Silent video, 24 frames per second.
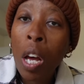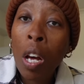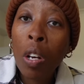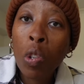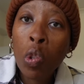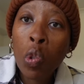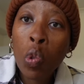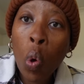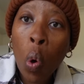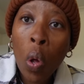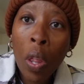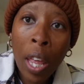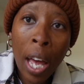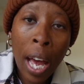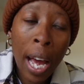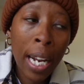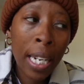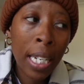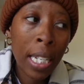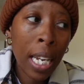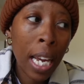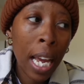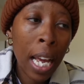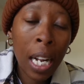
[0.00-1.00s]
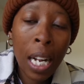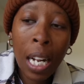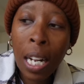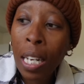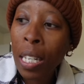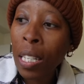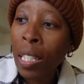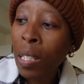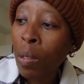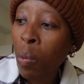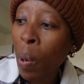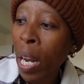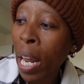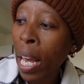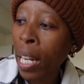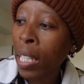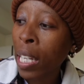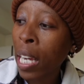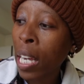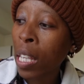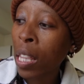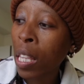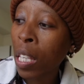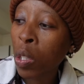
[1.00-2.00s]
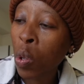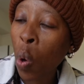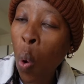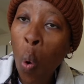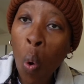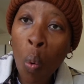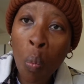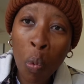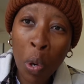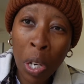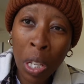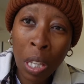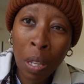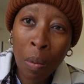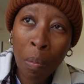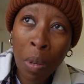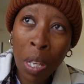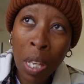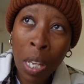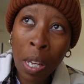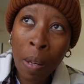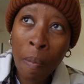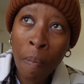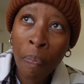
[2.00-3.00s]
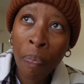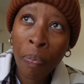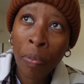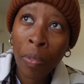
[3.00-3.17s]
so that at least when I take this home with me